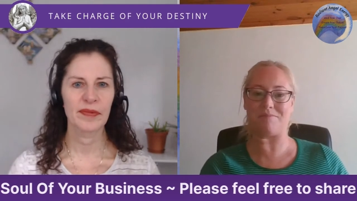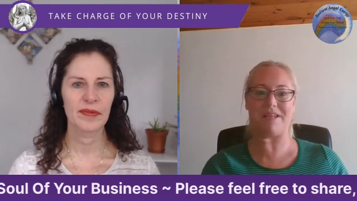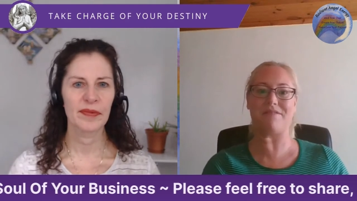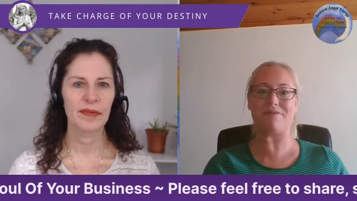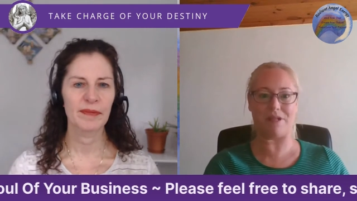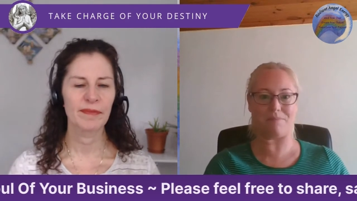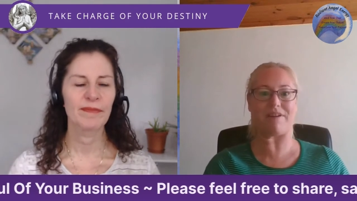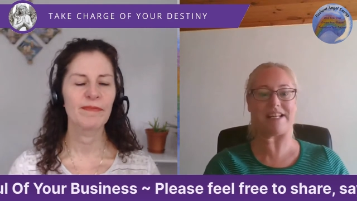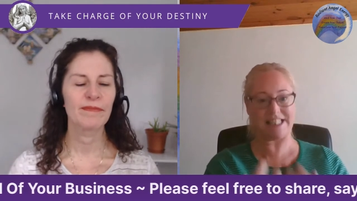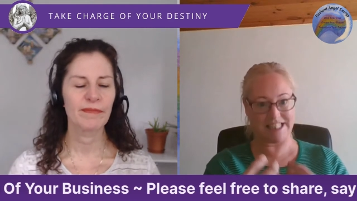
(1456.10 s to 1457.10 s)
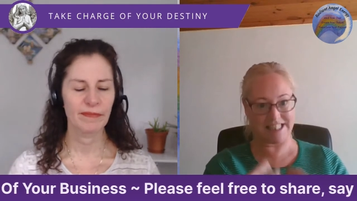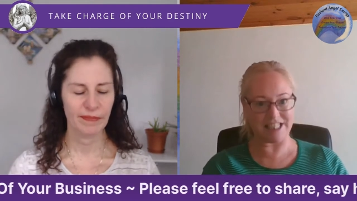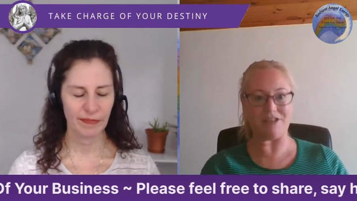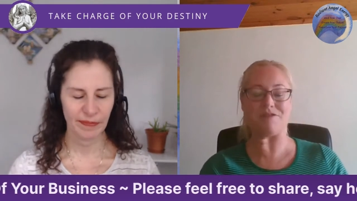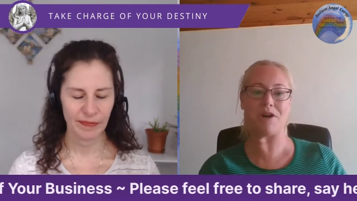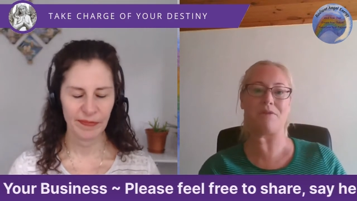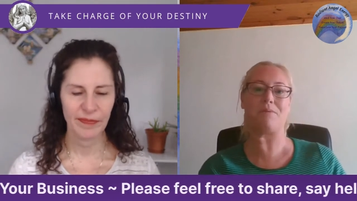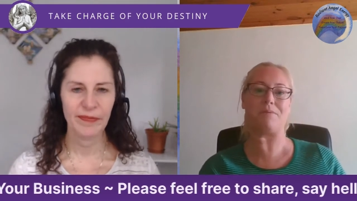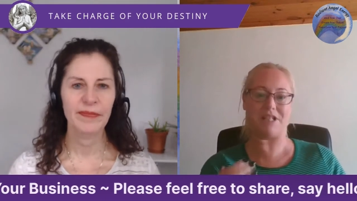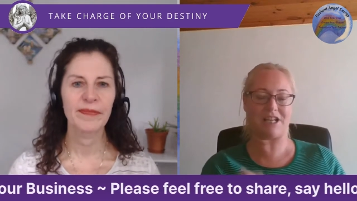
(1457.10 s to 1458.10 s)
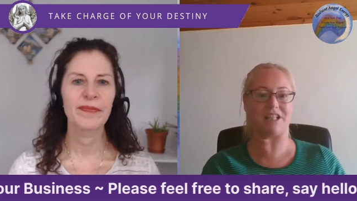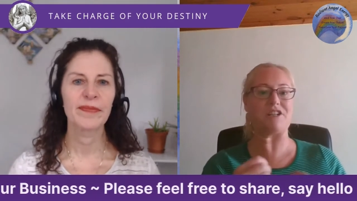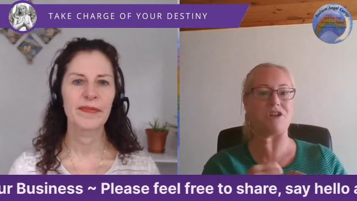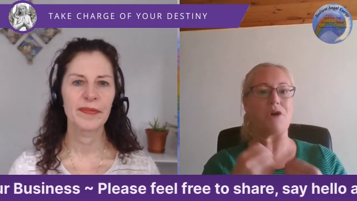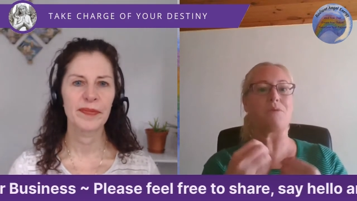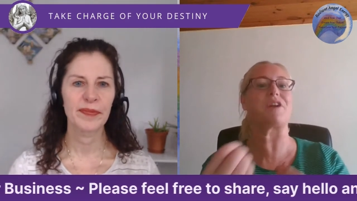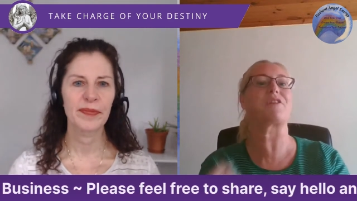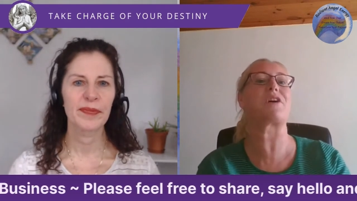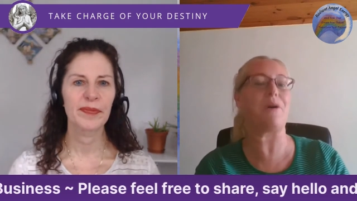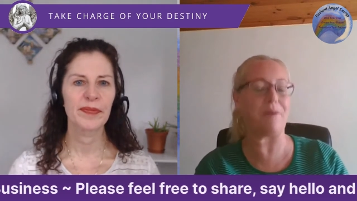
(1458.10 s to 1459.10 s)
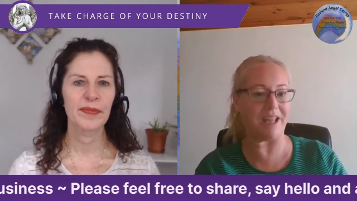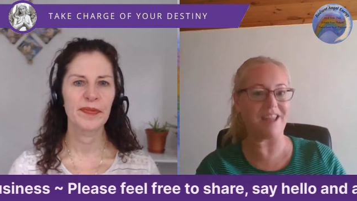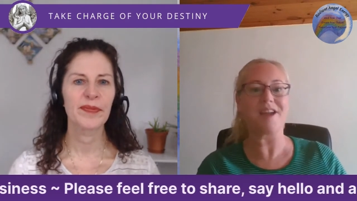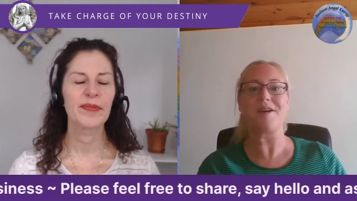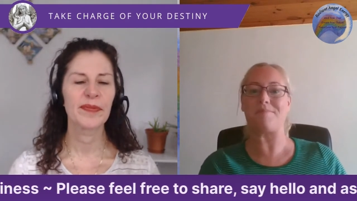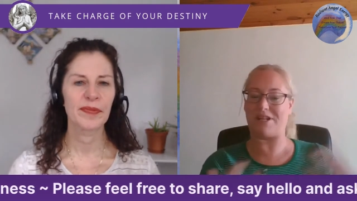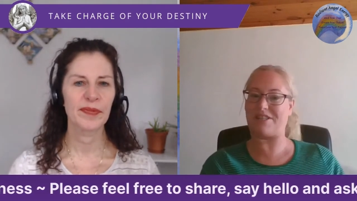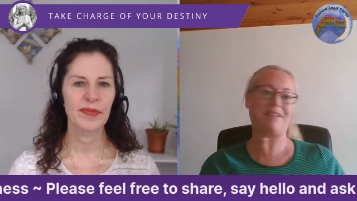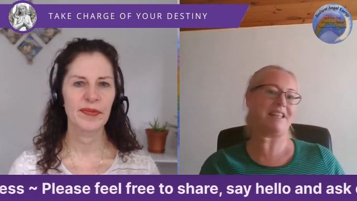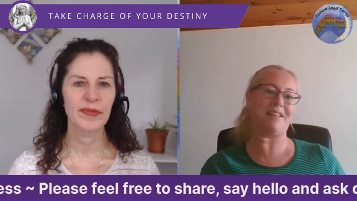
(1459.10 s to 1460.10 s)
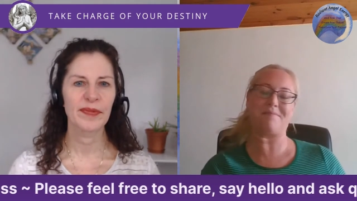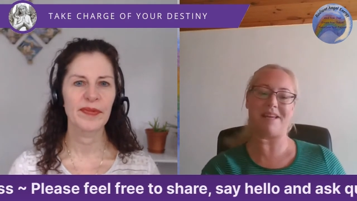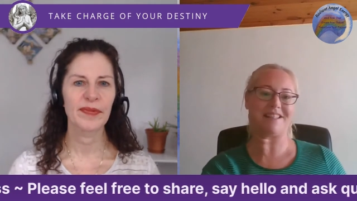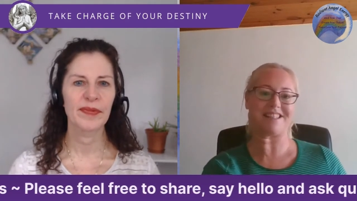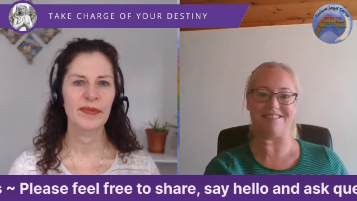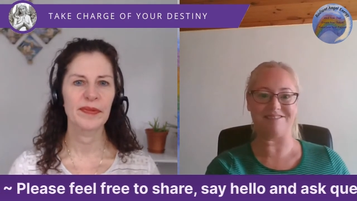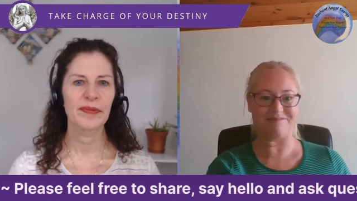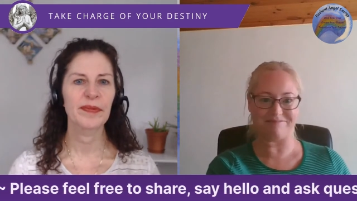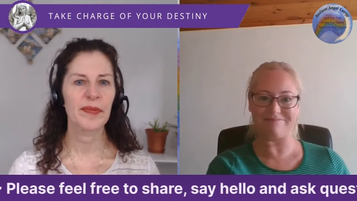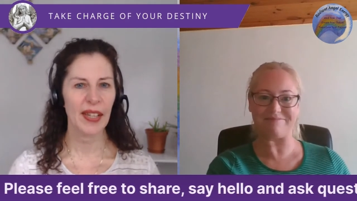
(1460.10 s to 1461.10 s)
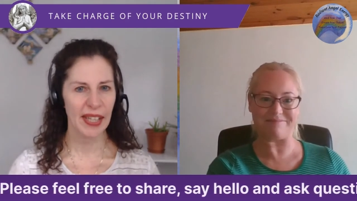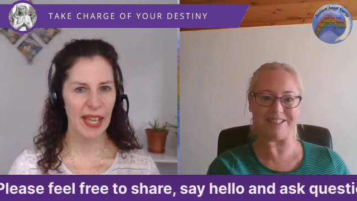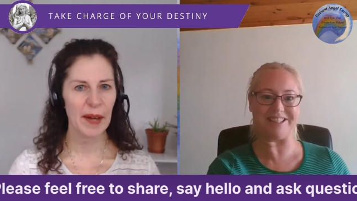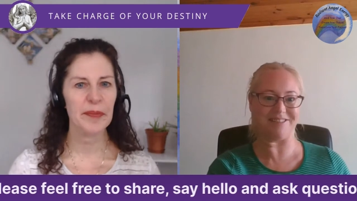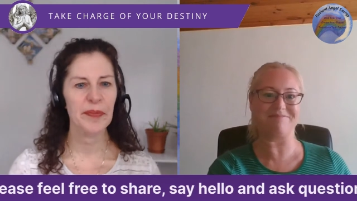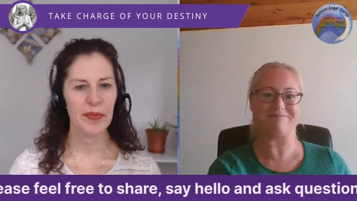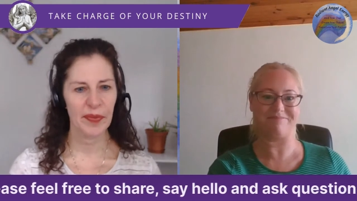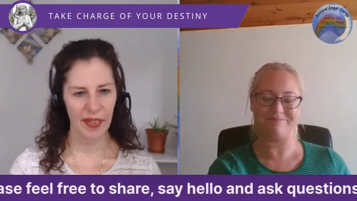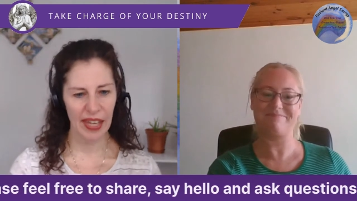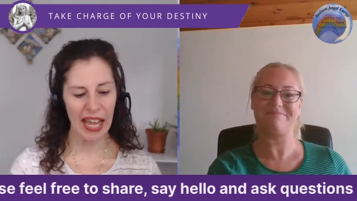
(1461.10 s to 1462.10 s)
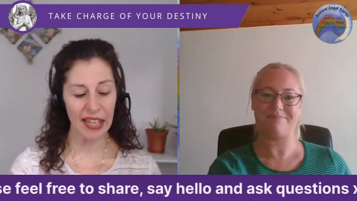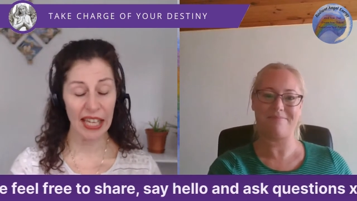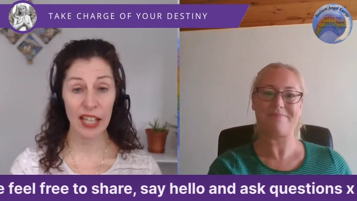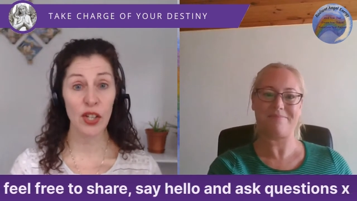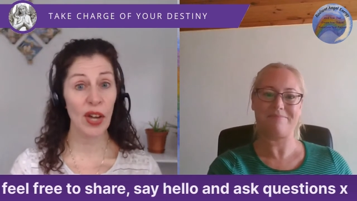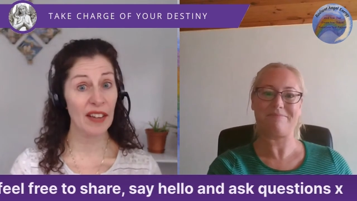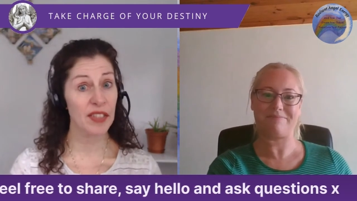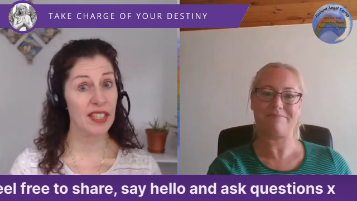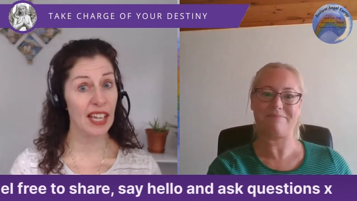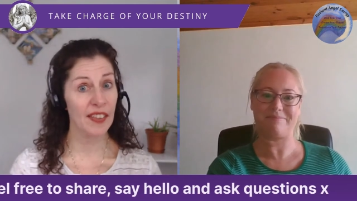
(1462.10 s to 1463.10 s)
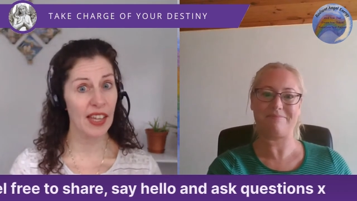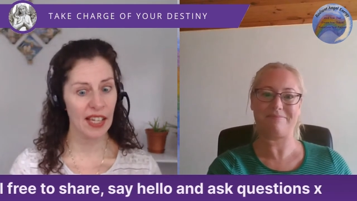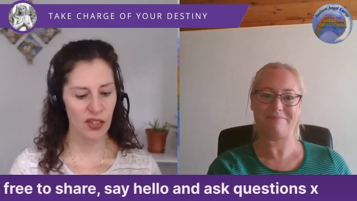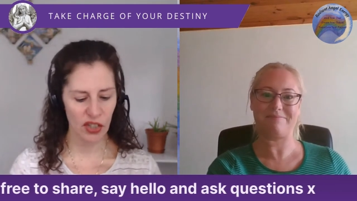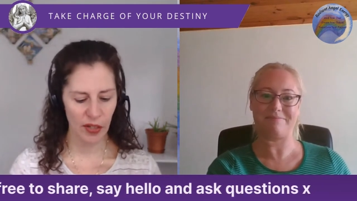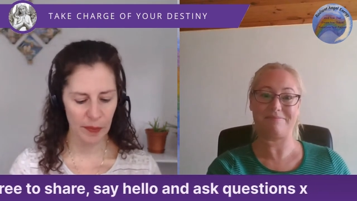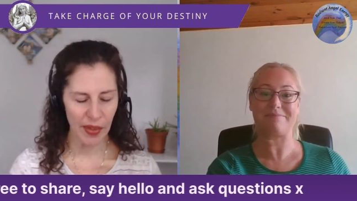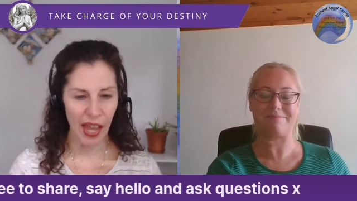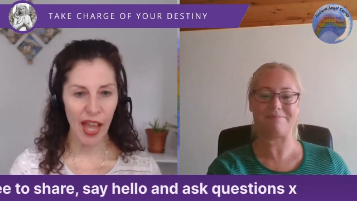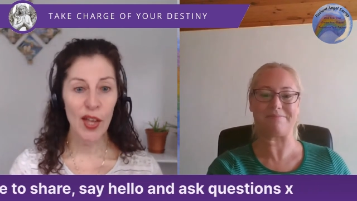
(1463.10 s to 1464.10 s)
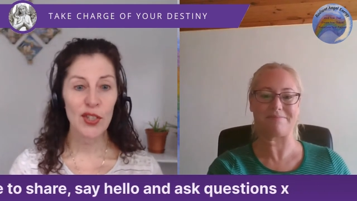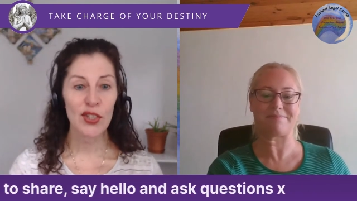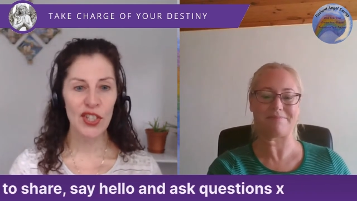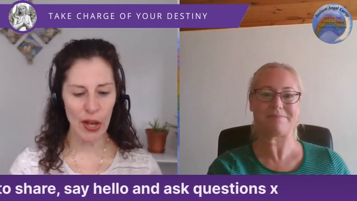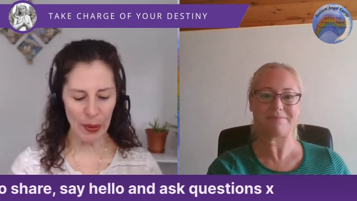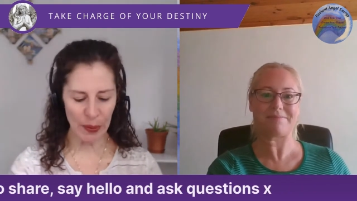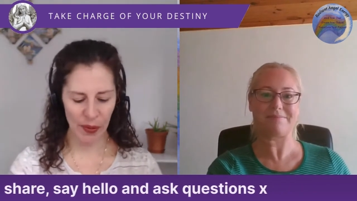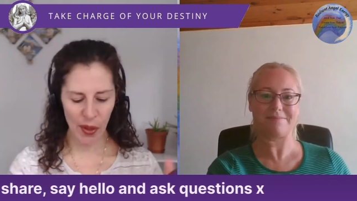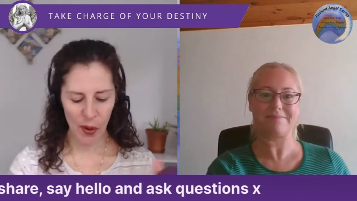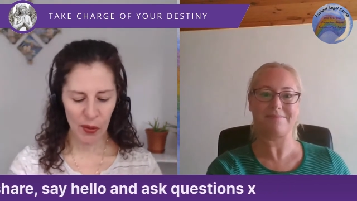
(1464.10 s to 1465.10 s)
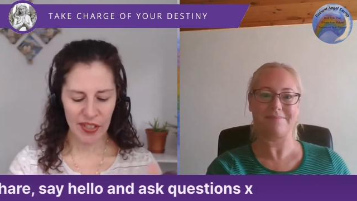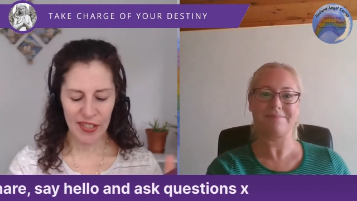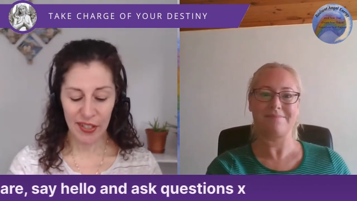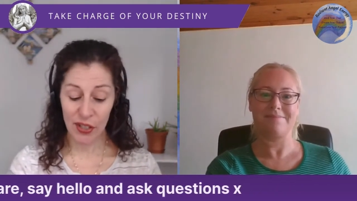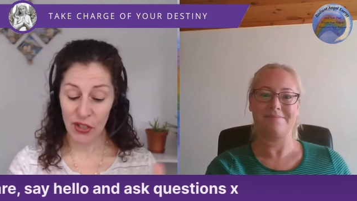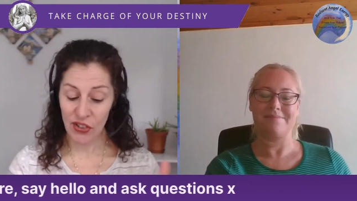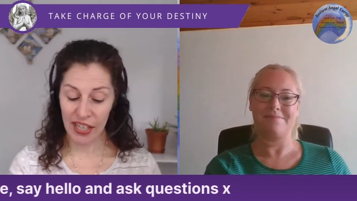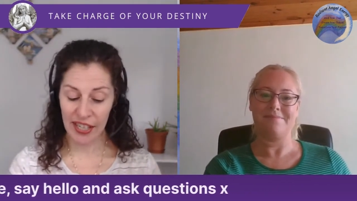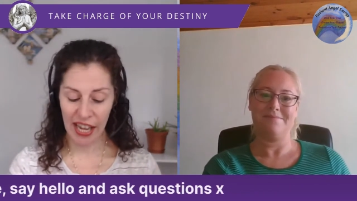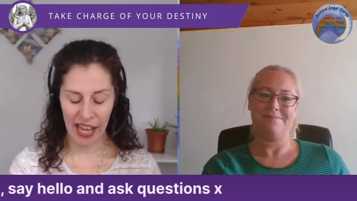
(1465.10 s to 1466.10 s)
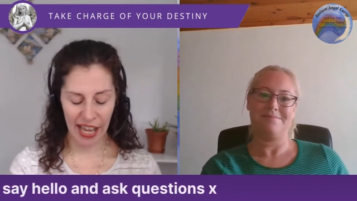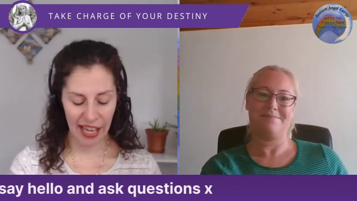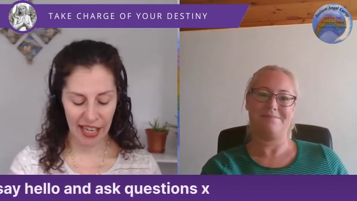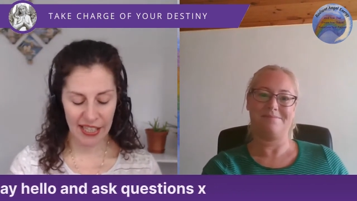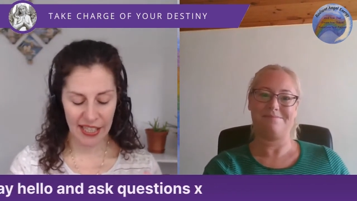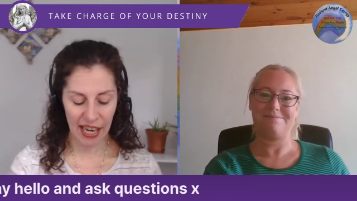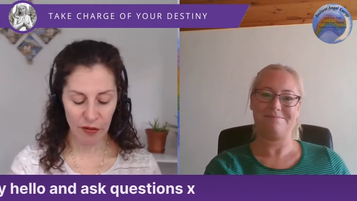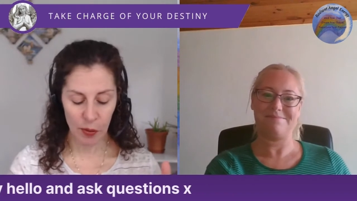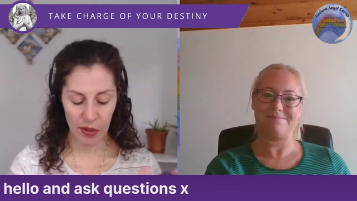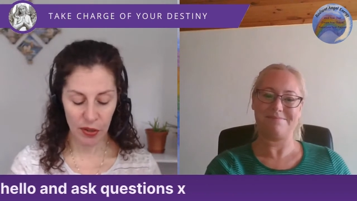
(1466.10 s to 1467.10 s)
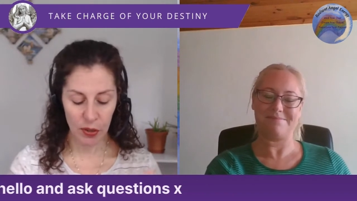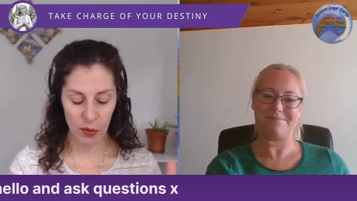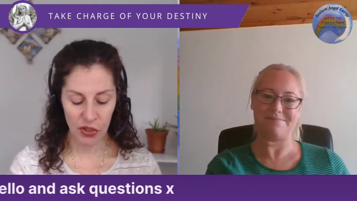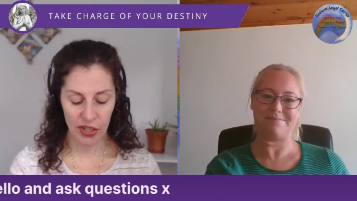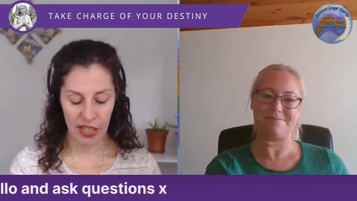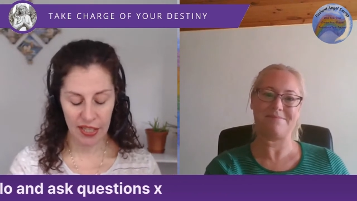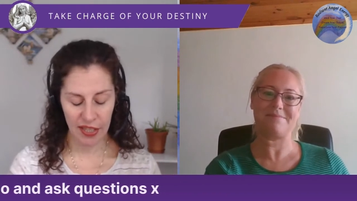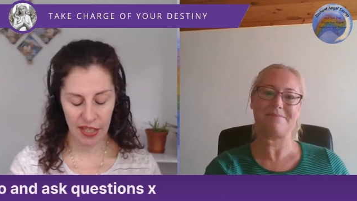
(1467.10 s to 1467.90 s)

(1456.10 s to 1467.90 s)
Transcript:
Speaker 1: be fully present and you know you kind of know where you're going but it's written in pencil yeah know?
Speaker 2: yeah yeah you have to take the action mm -hmm. so what does caitriona and everyone who's watching this